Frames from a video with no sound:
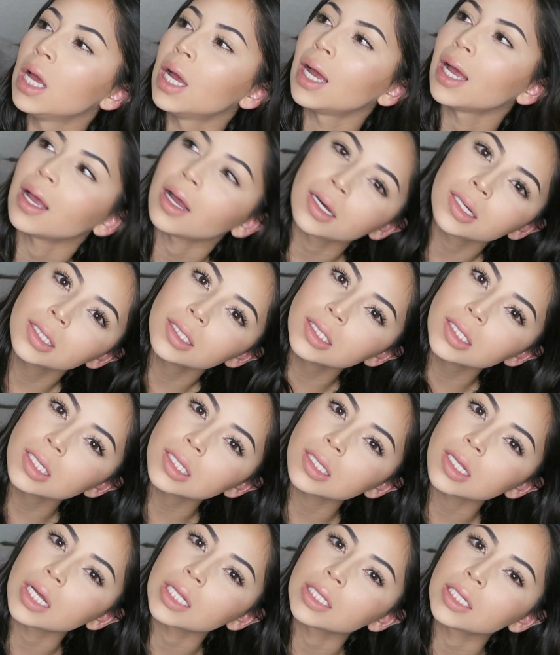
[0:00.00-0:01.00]
I honestly
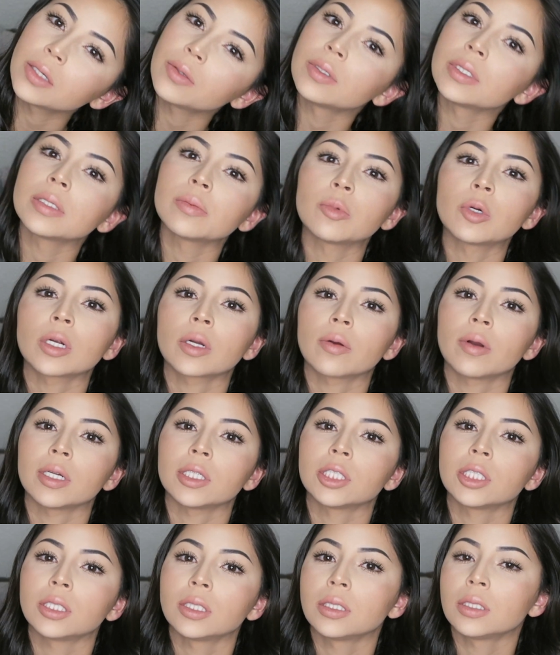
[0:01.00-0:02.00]
thought there was more
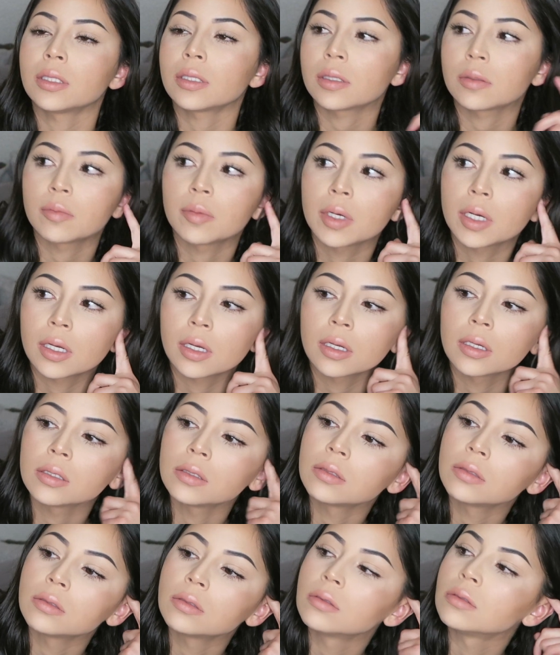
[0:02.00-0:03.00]
questions, but
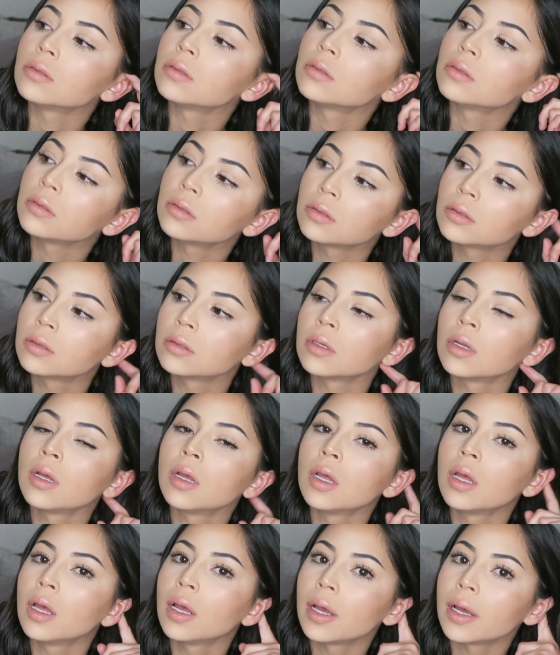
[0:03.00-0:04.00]

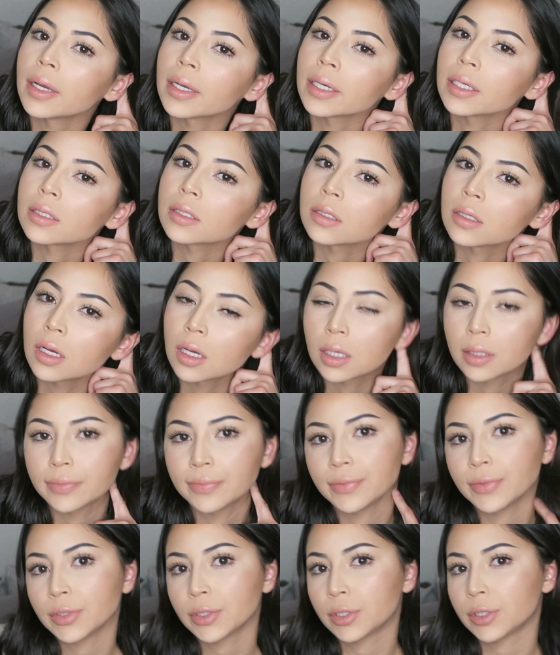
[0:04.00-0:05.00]
I guess not.
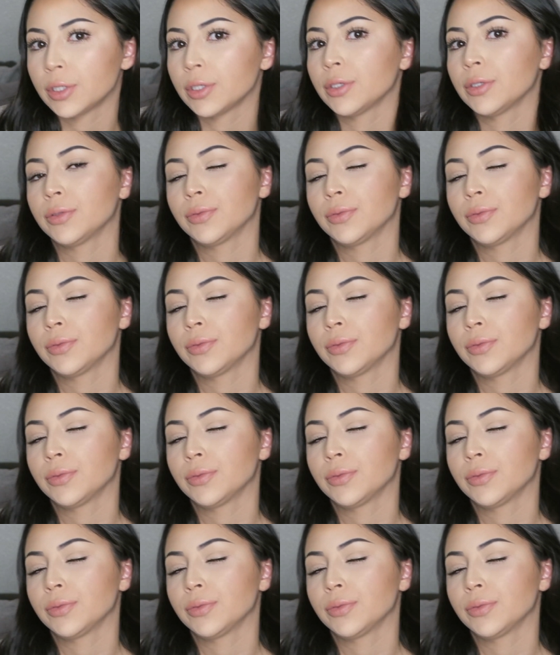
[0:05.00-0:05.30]
So